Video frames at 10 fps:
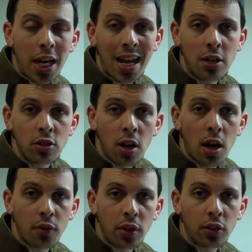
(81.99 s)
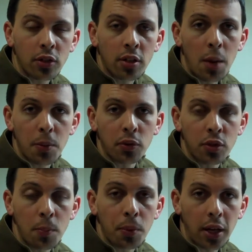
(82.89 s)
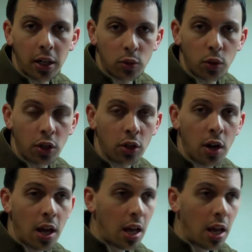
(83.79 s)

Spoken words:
HF is a type of simplex where you're